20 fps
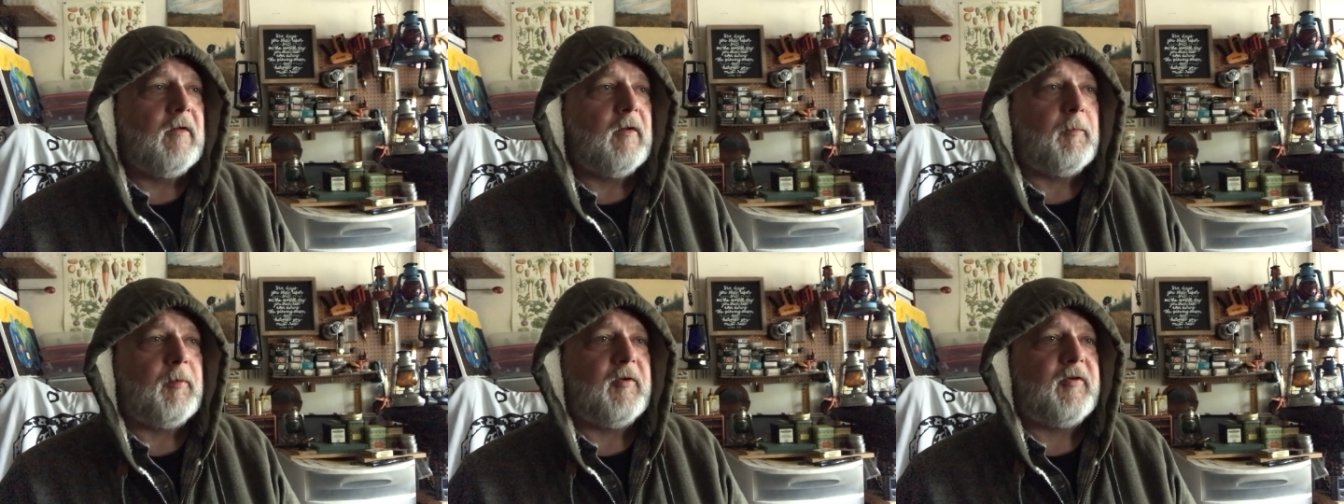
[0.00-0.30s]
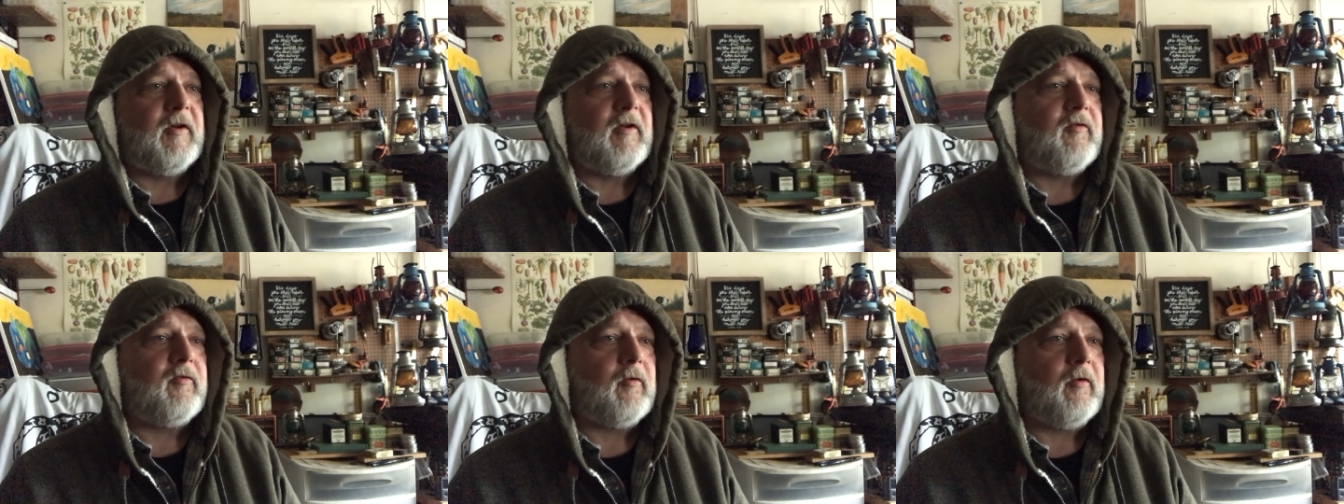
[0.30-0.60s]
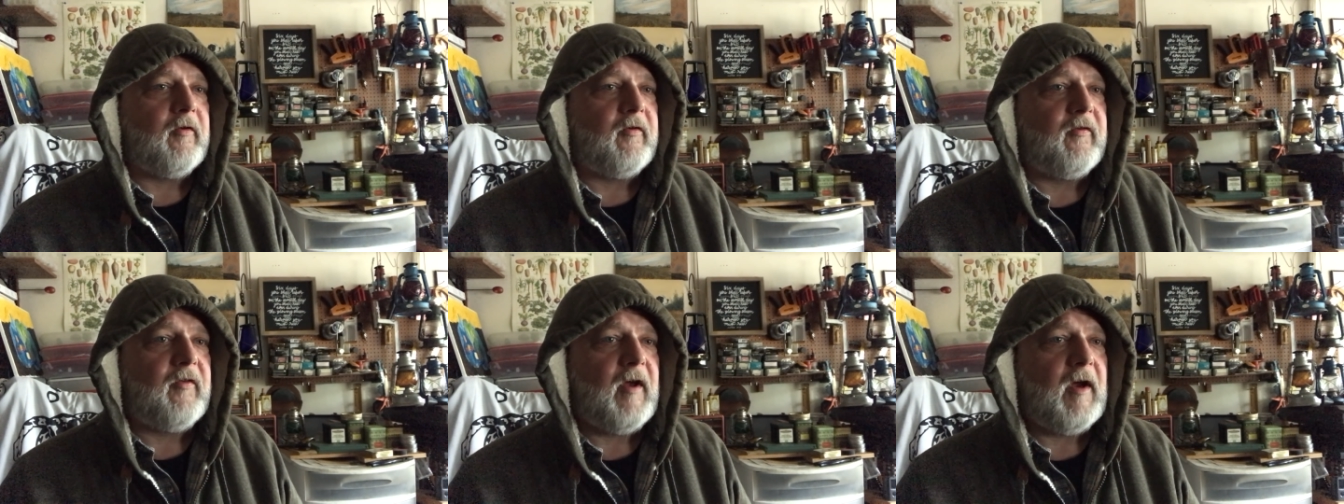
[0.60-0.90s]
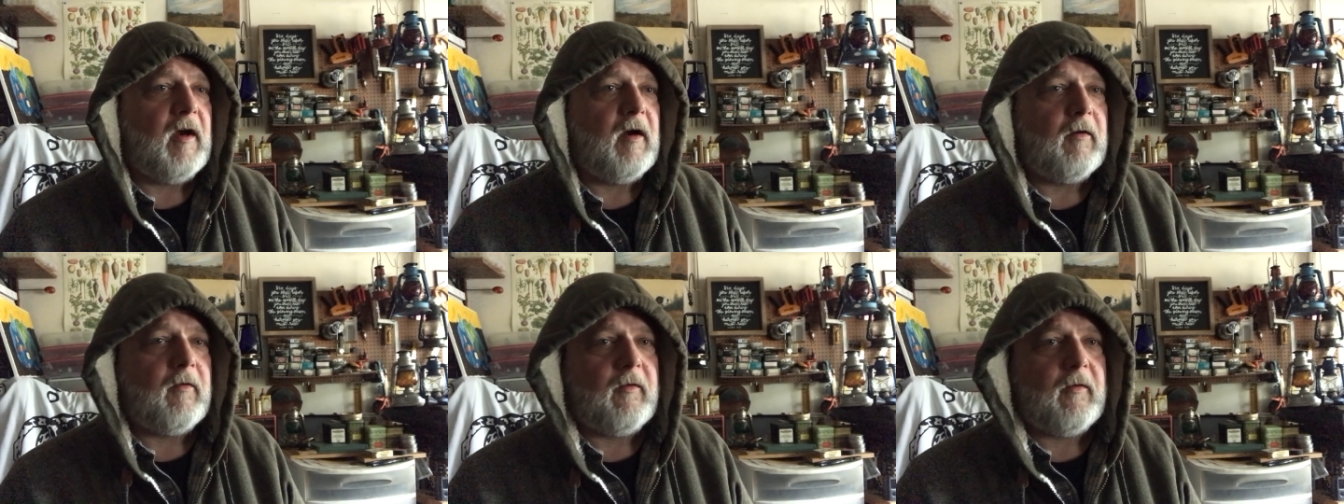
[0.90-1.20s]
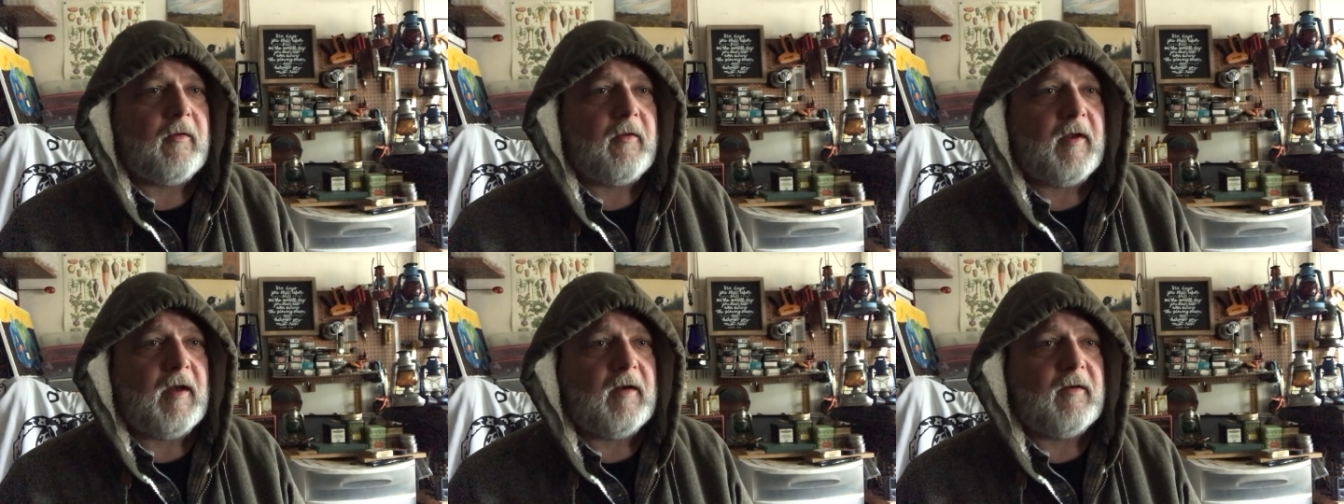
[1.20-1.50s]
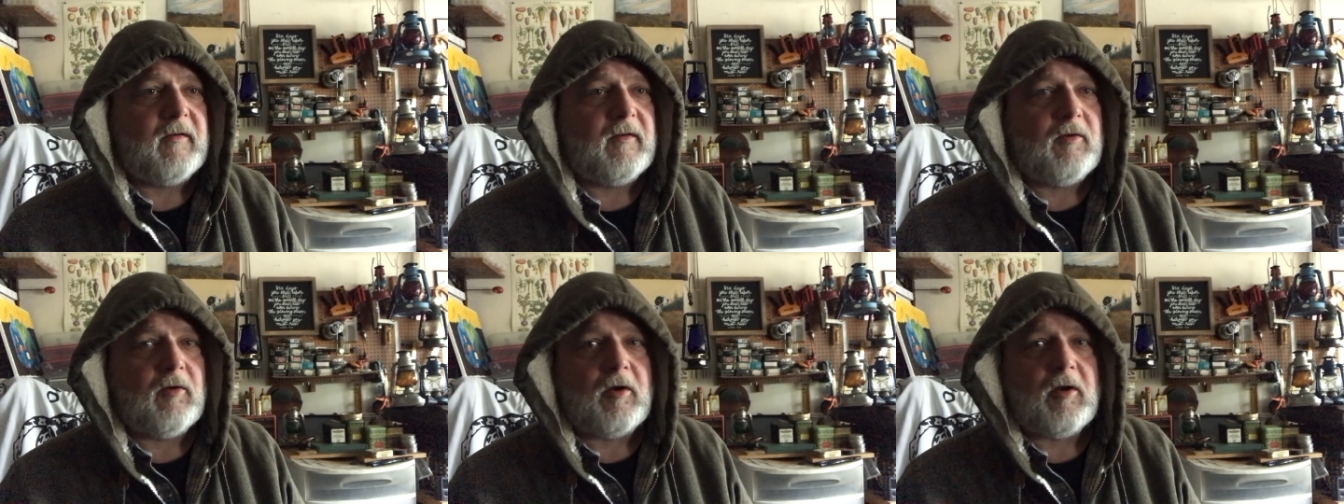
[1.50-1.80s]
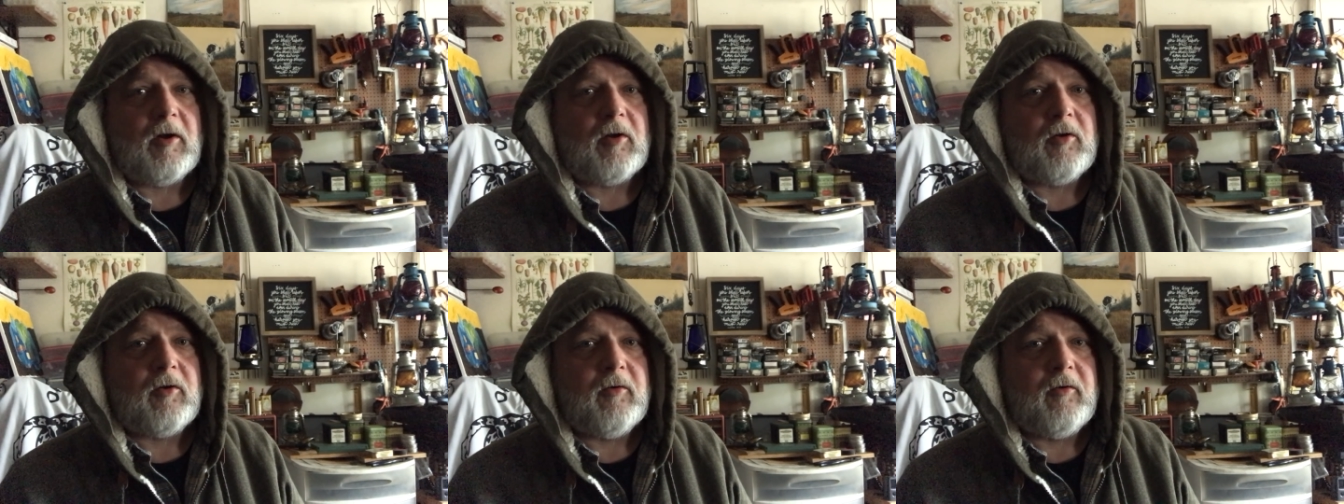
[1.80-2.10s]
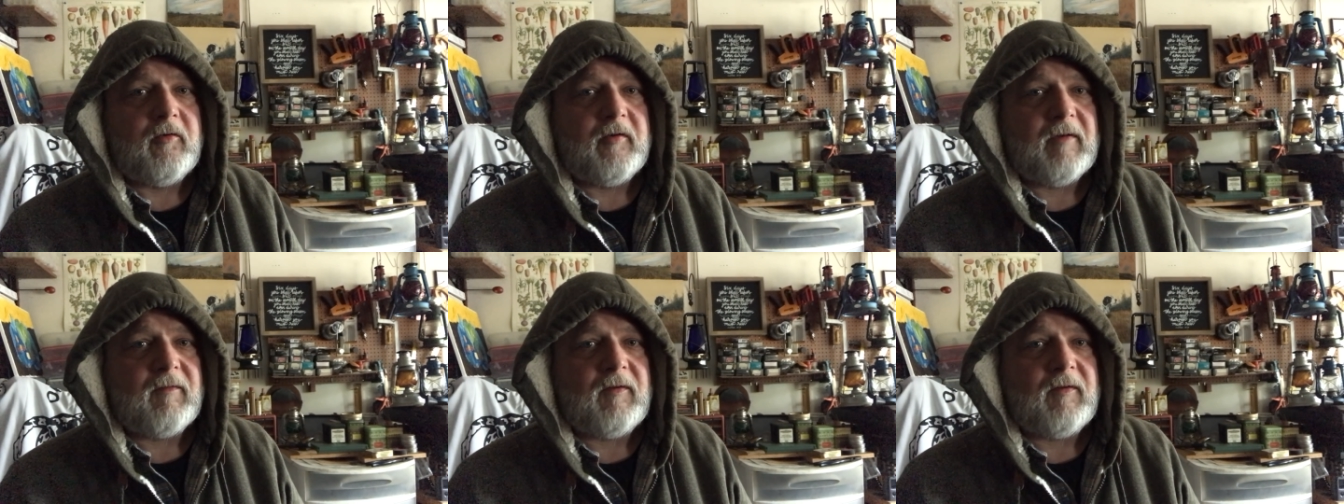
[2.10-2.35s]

The potential is there that you're going to lose